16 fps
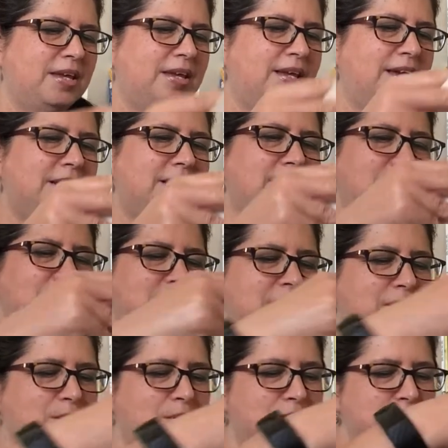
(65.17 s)
And here's
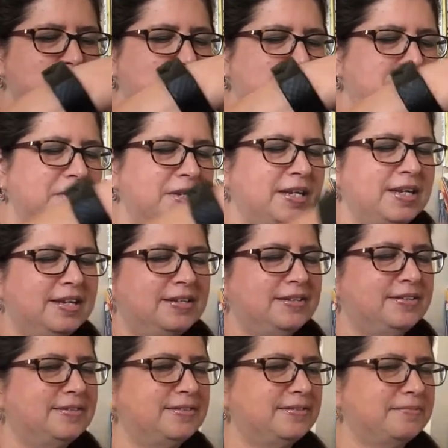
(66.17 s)
how our story
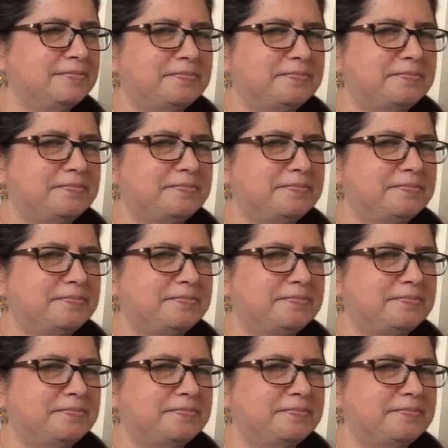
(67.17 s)
begins.